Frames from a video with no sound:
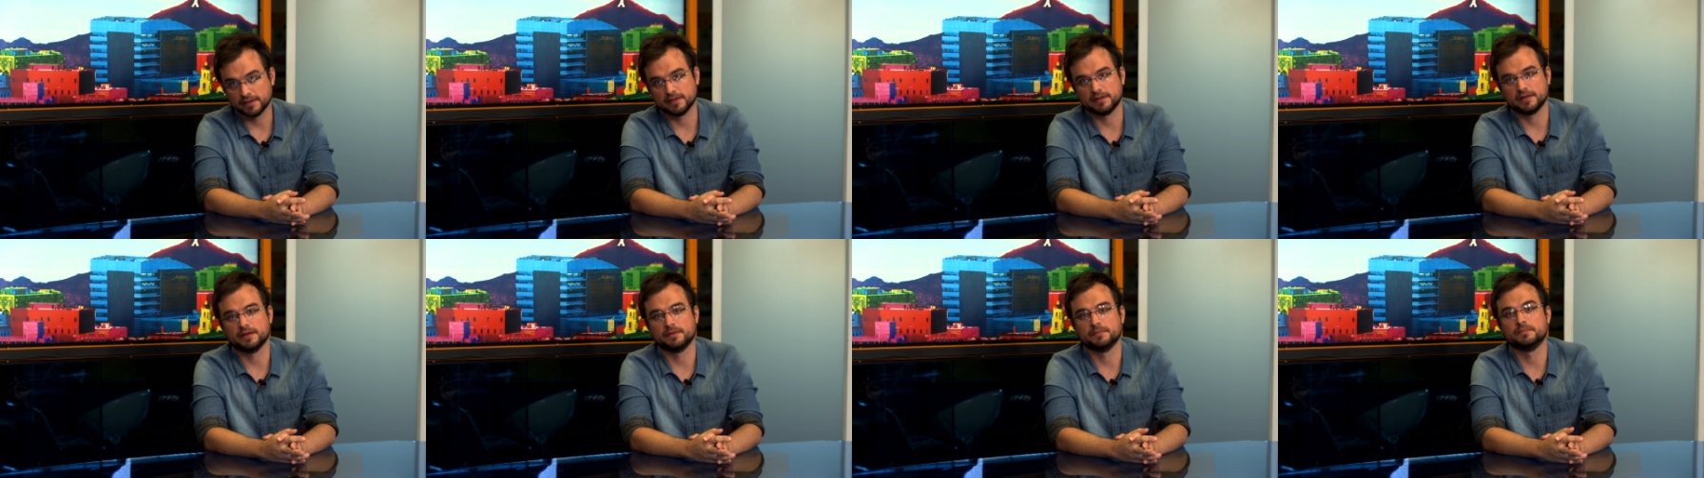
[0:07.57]

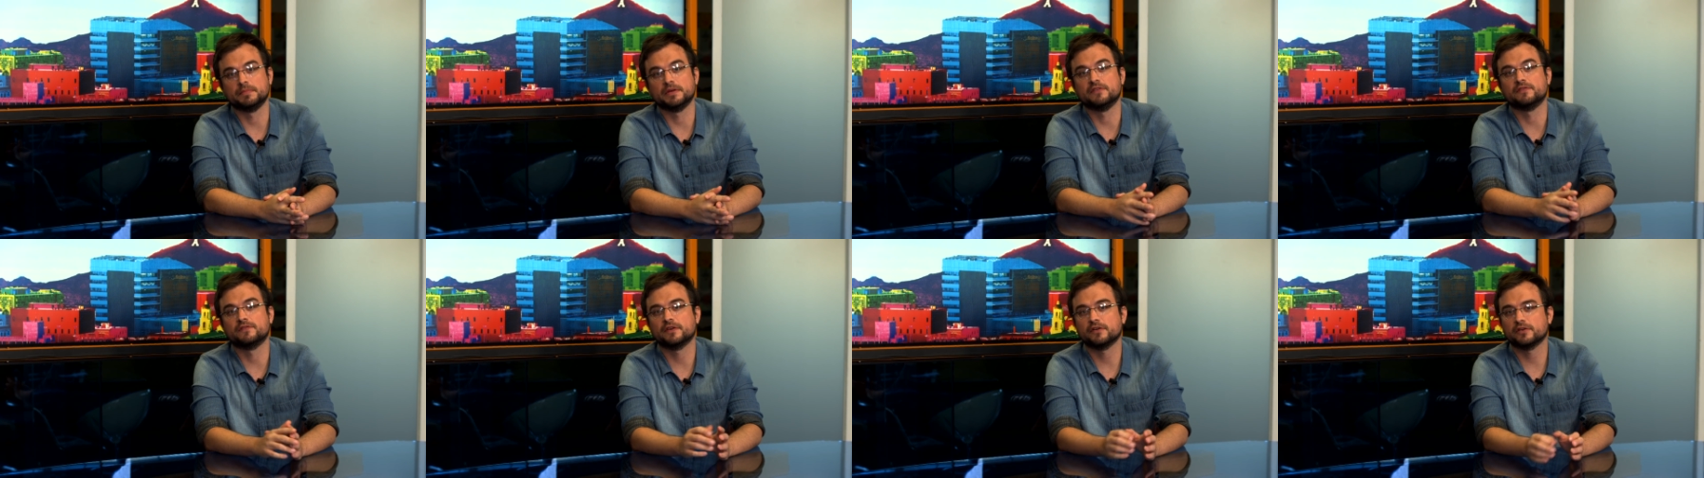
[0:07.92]
can be
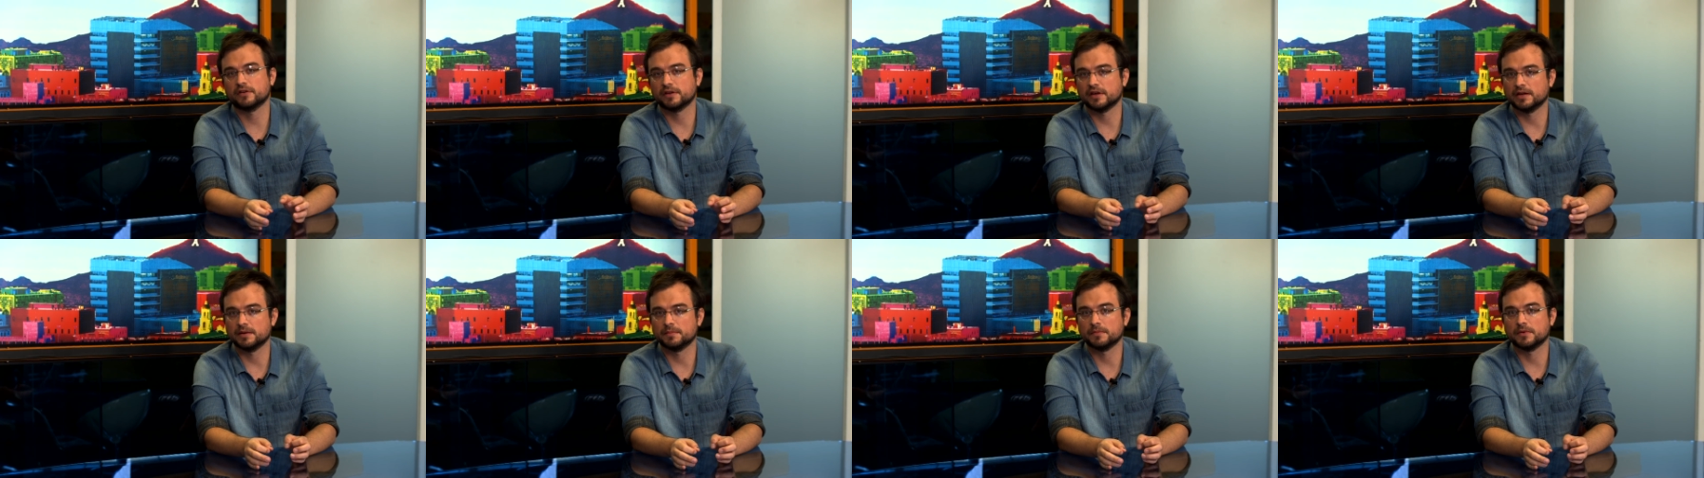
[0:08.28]
fair
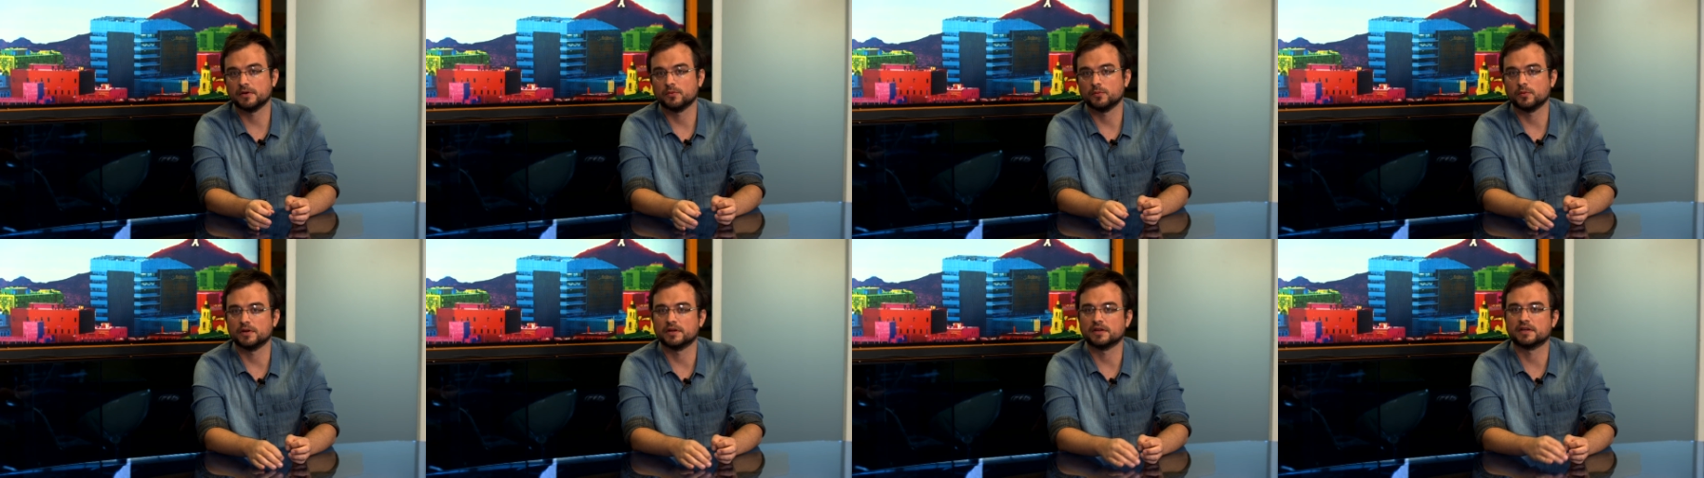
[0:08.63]
game
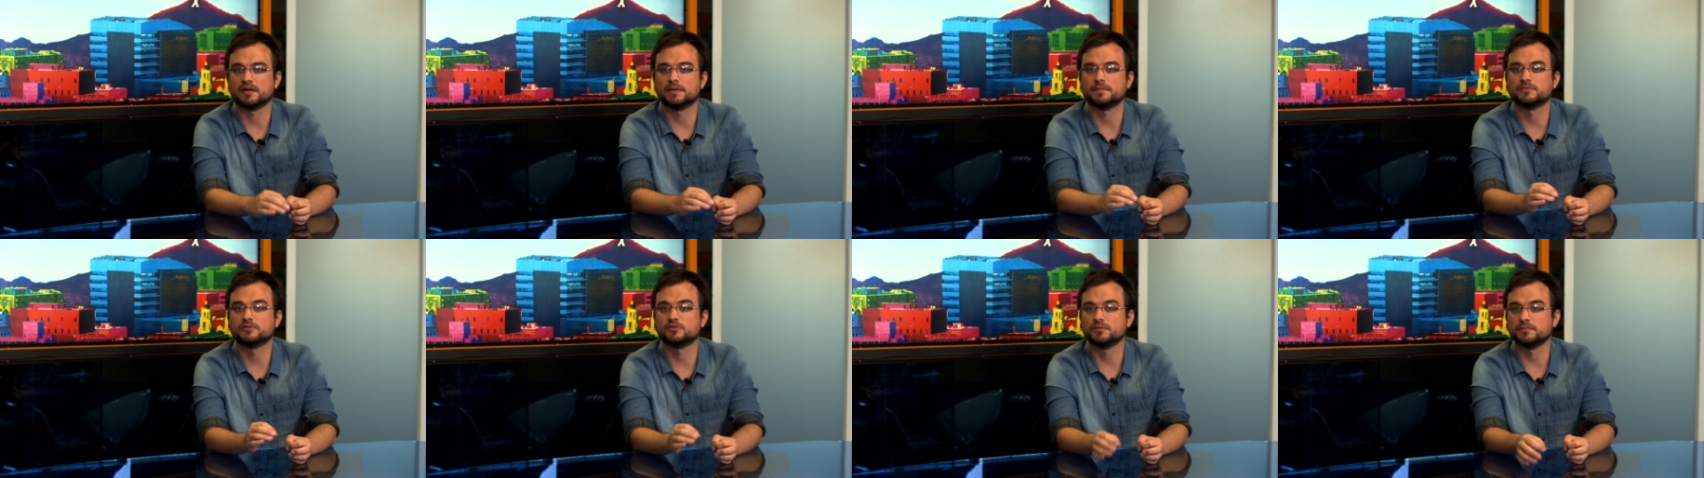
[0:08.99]
when it
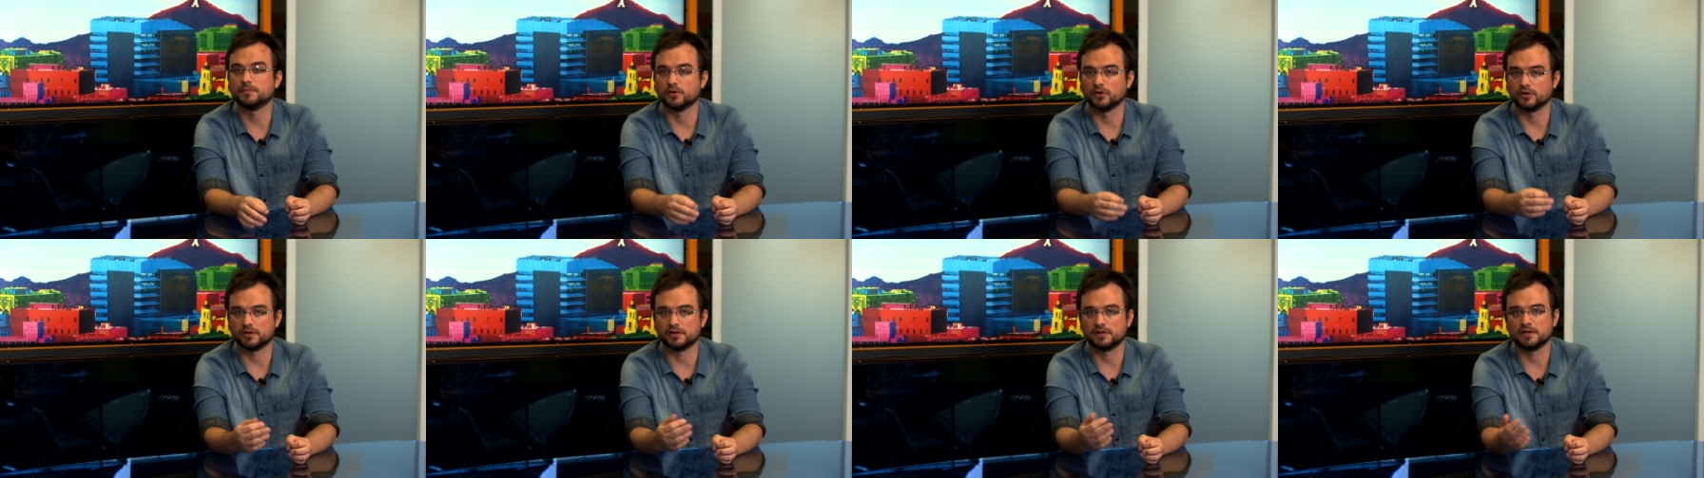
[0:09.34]
comes to
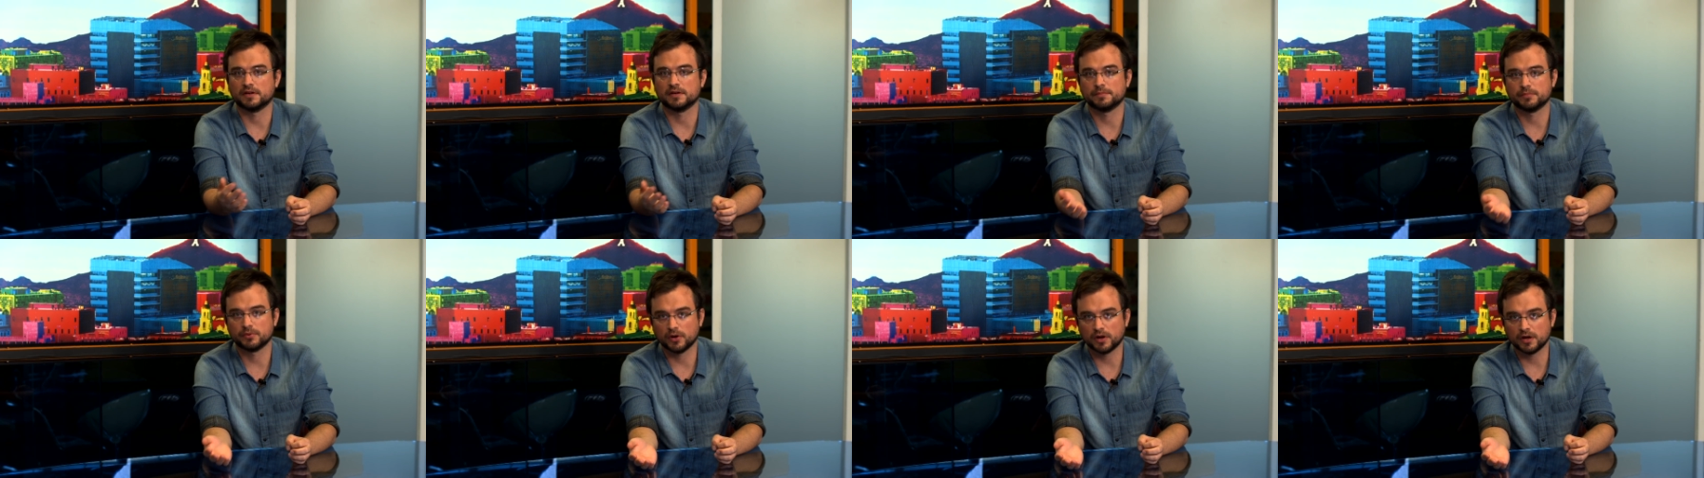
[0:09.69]
marketing a
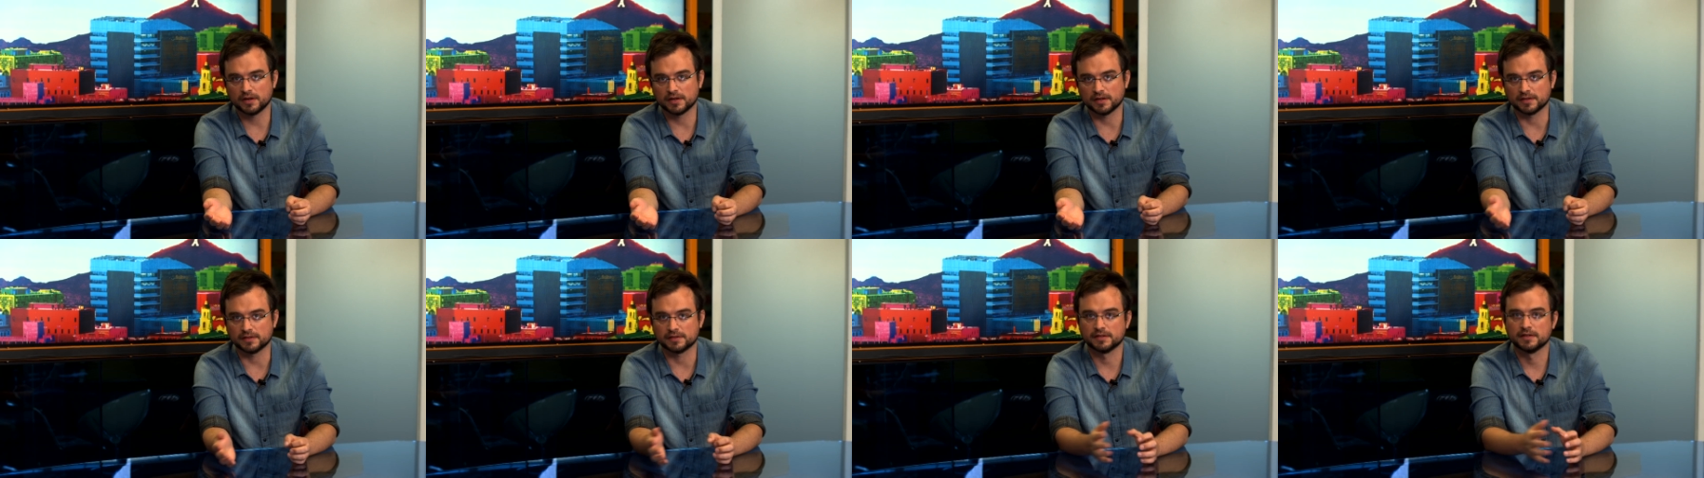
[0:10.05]

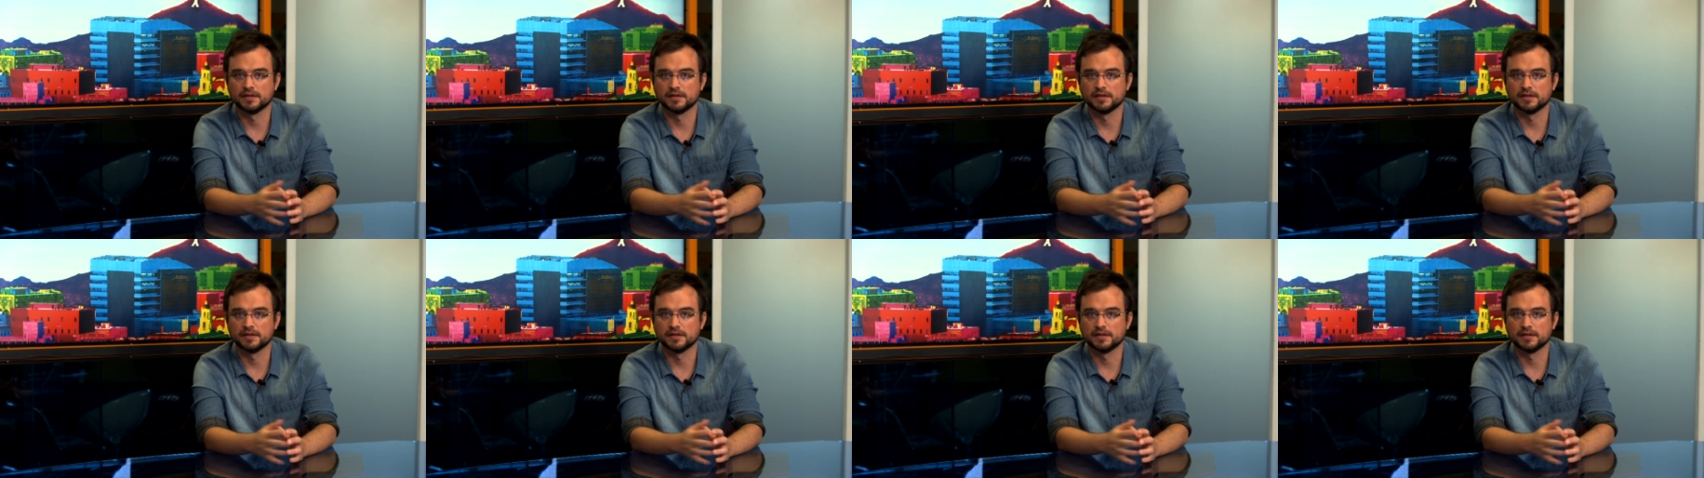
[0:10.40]
product.